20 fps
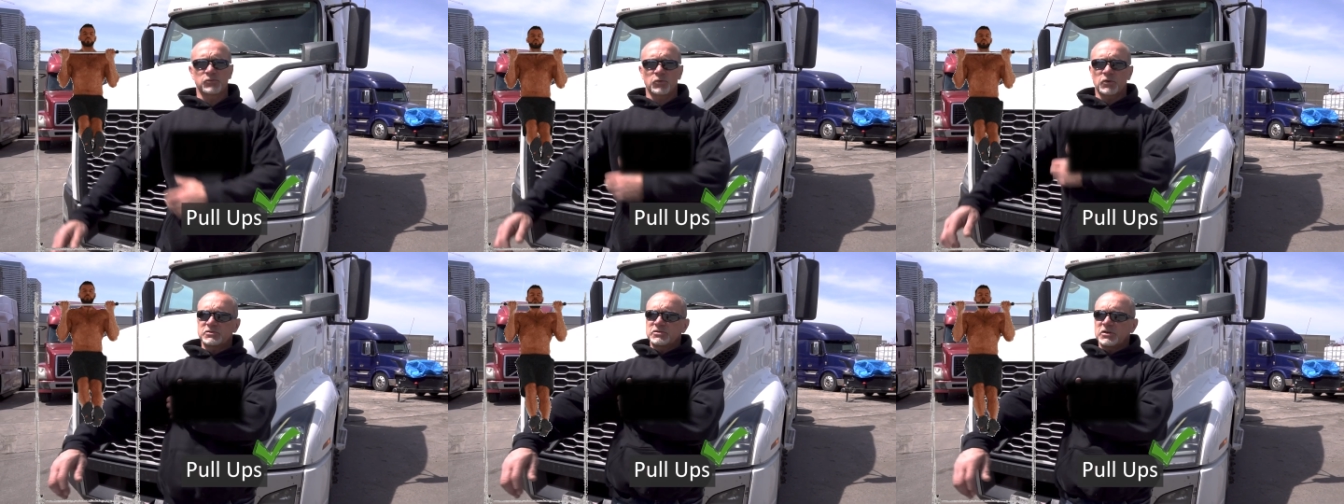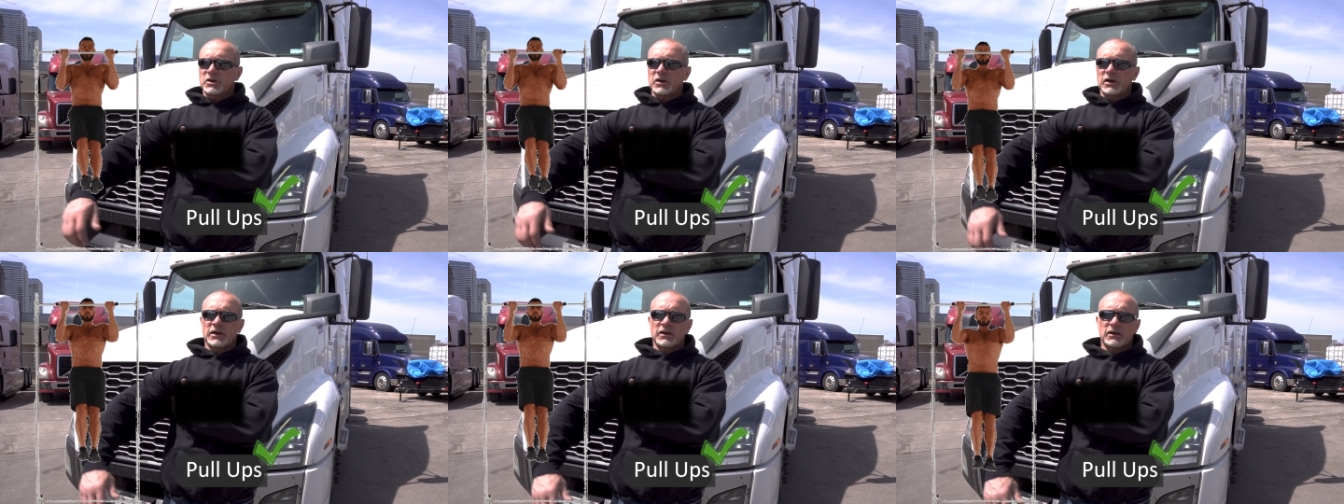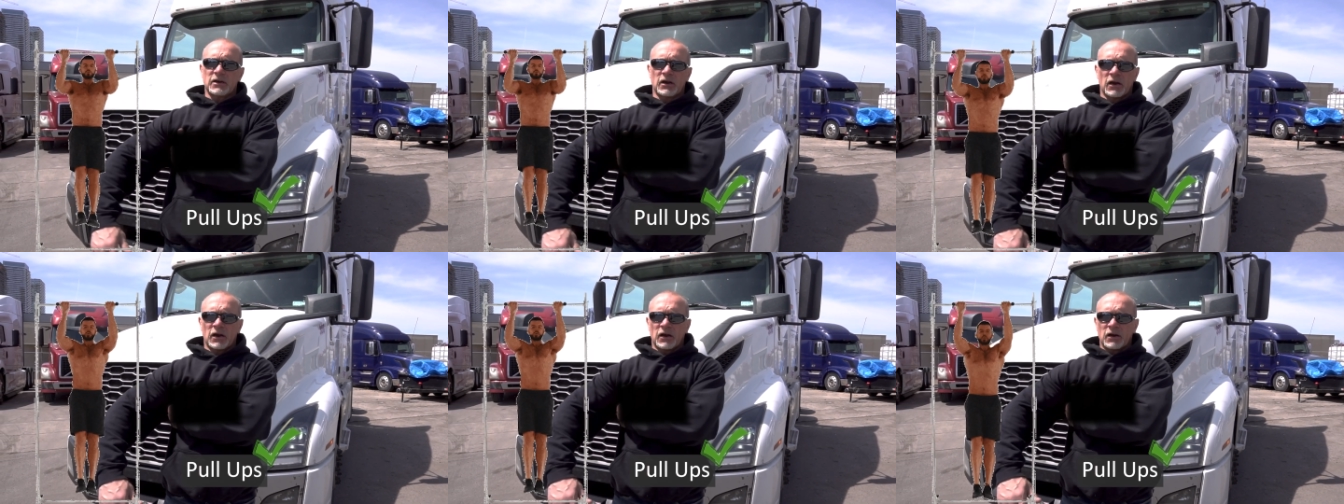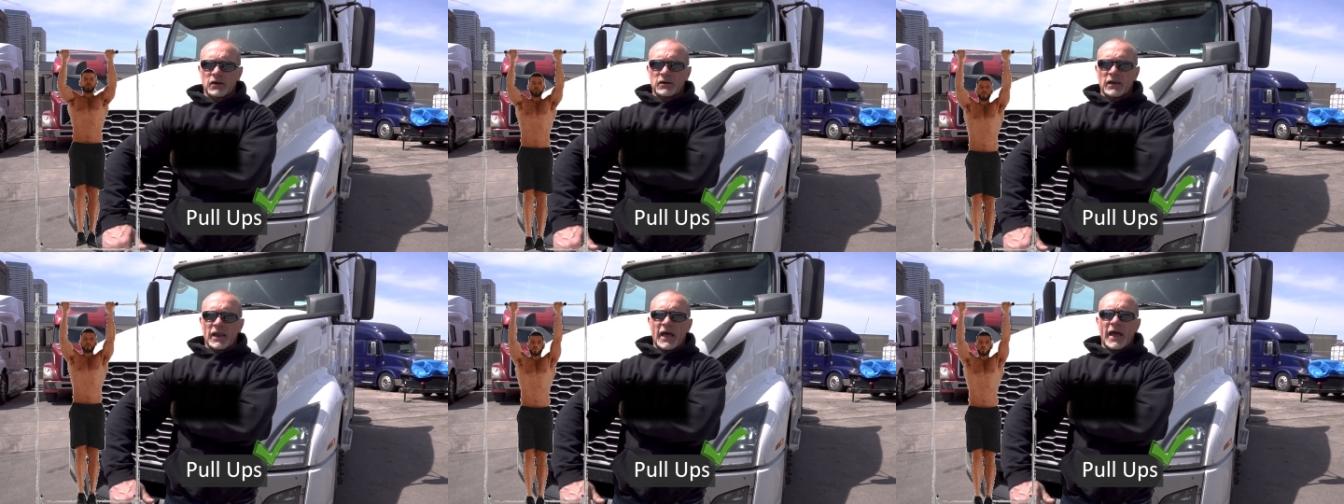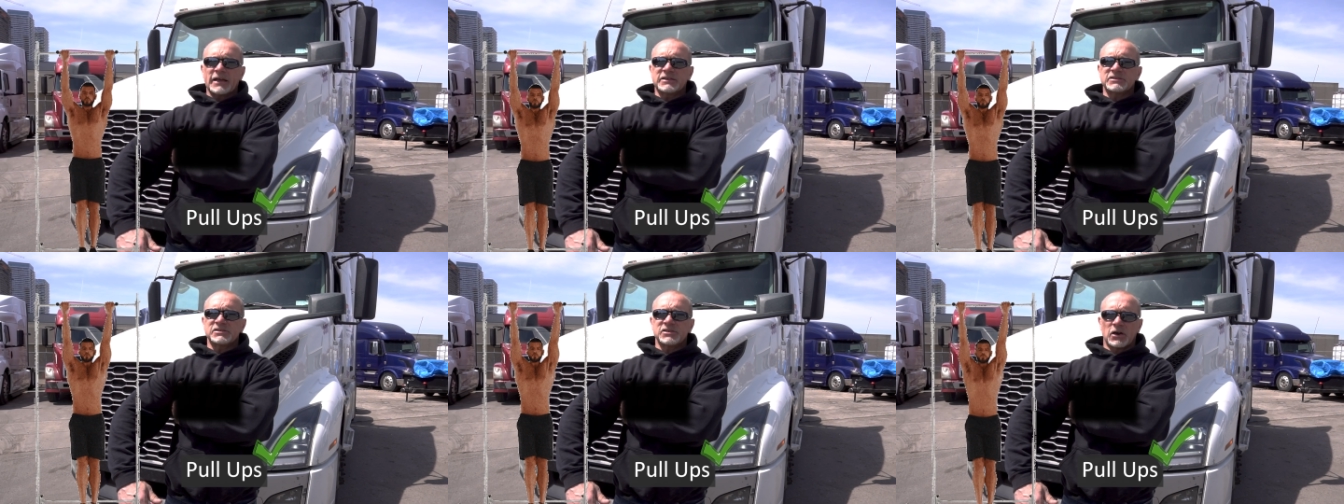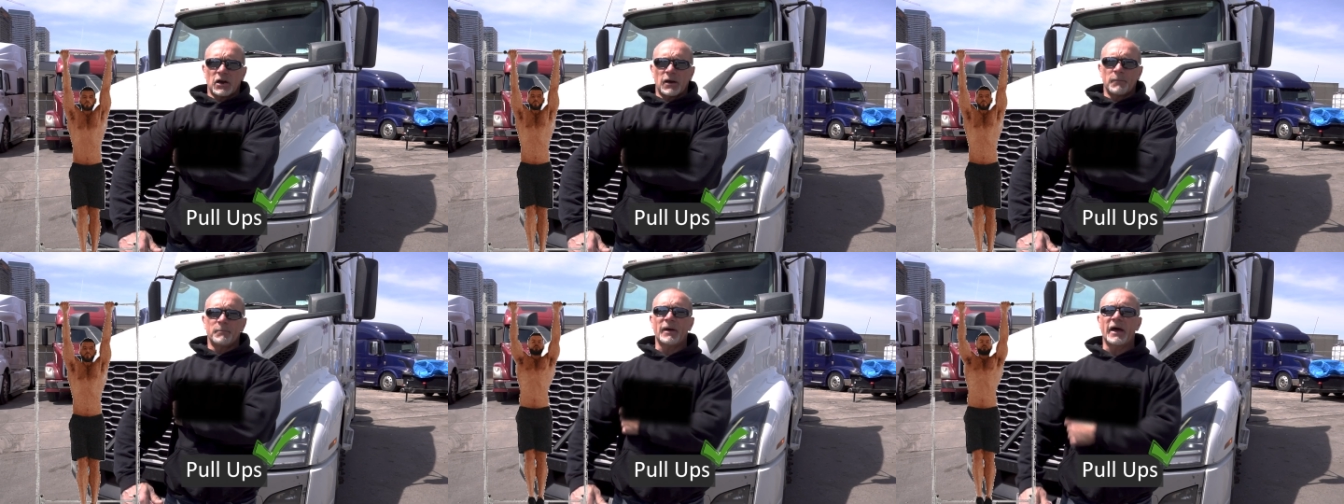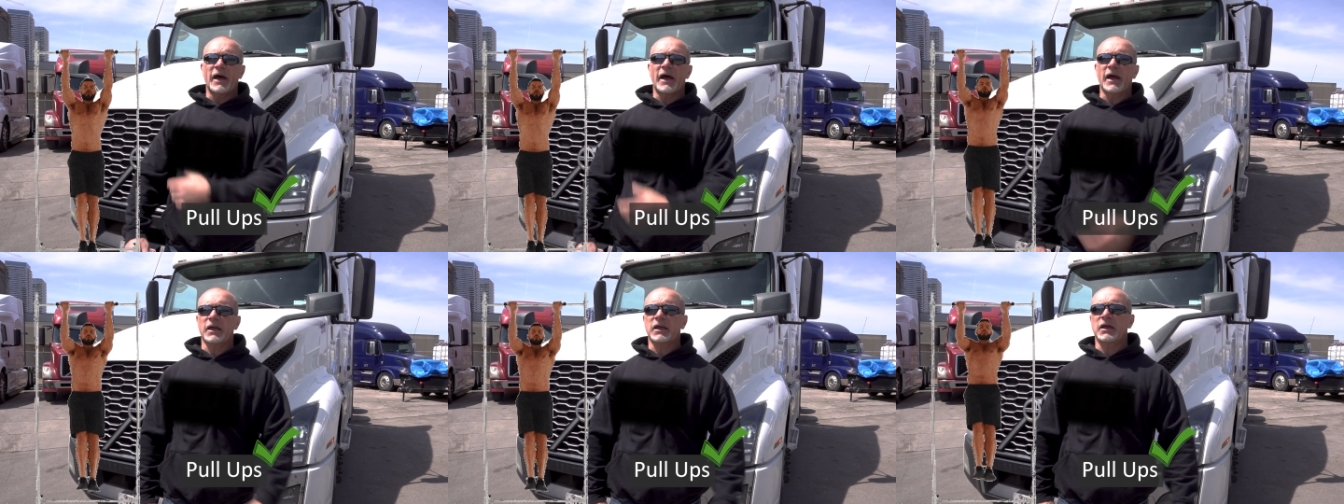works our, our lats and our
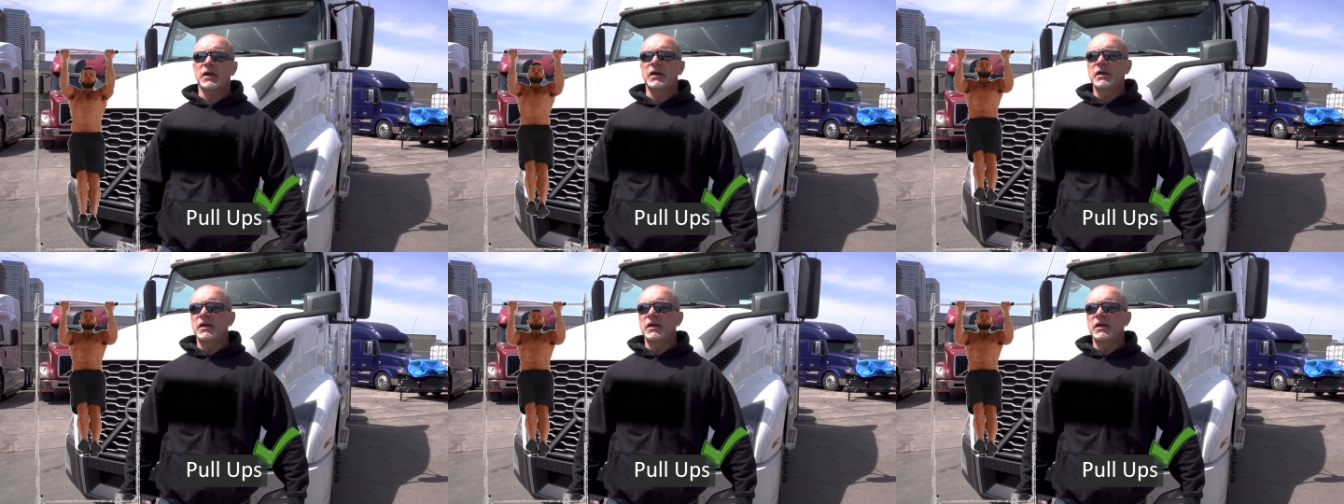back.